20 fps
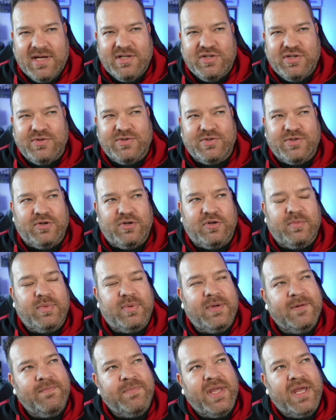YouTube,
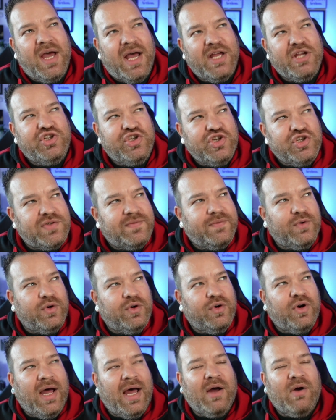I just
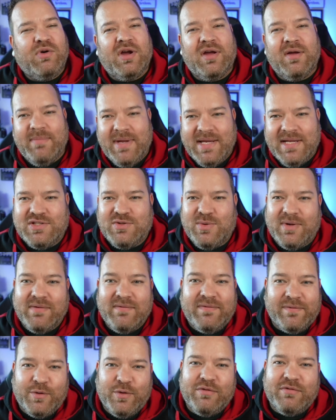thought I'll commit to it
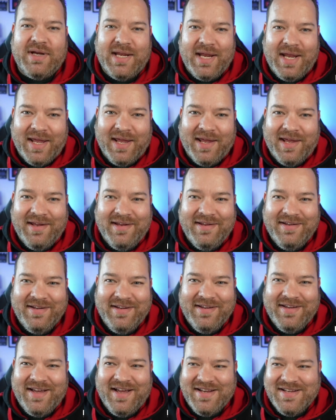for a year
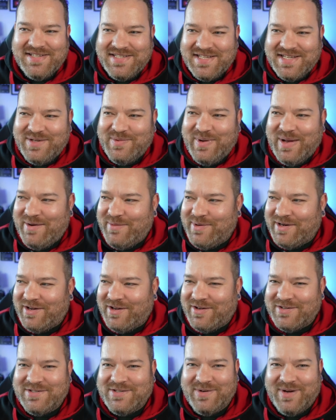and see where we
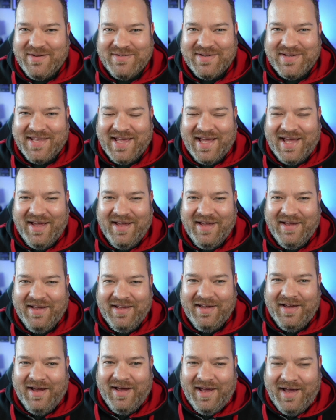got to after that.
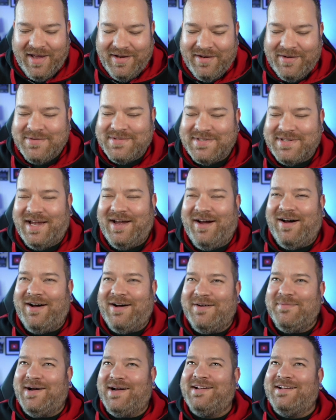And I was like,
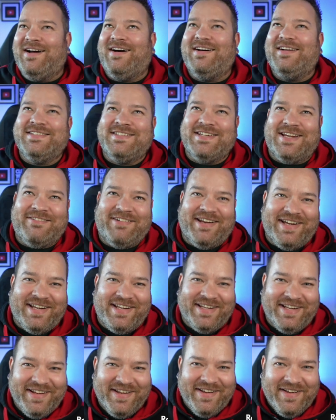oh my God,
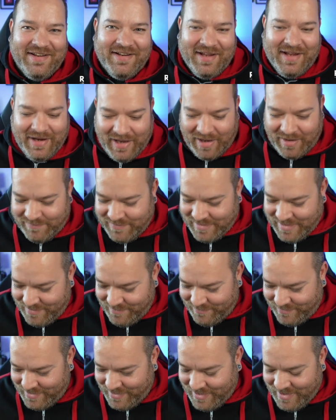Jerry. Like, I've
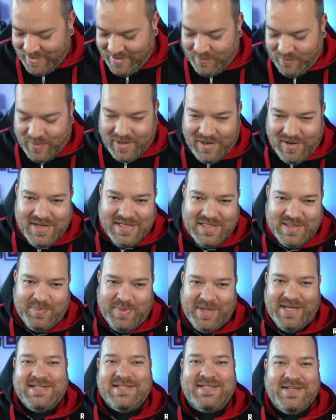never, when I
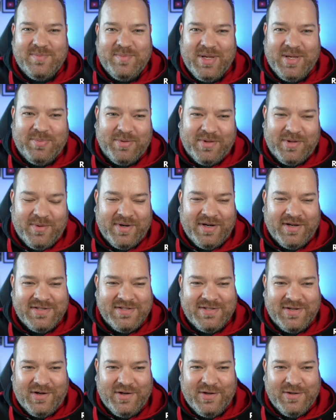speak to people that when they
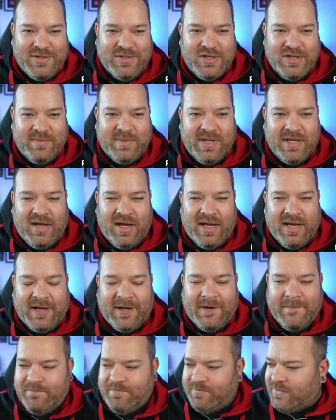start YouTube, they're
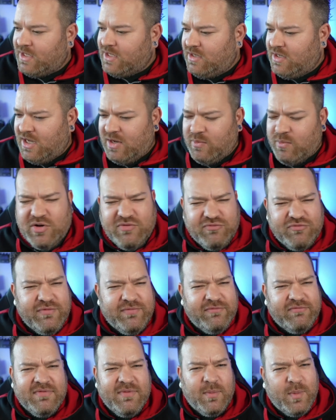like,
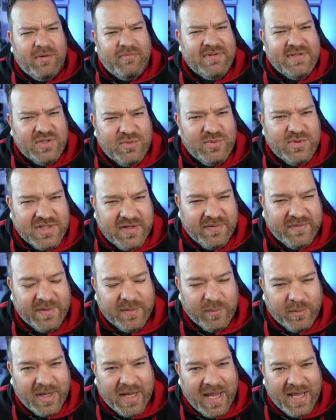what results do you
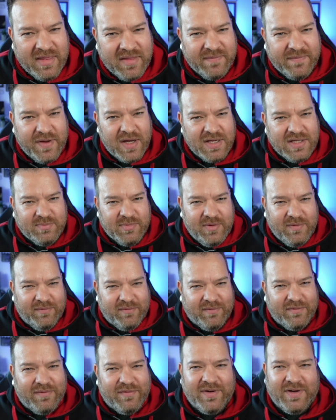think we'll get in the first
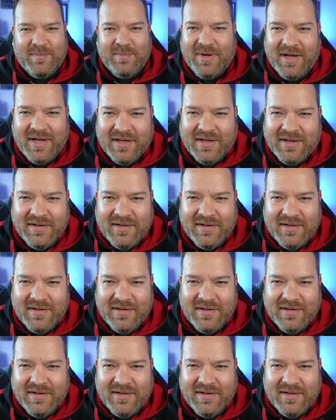month? And I'm like,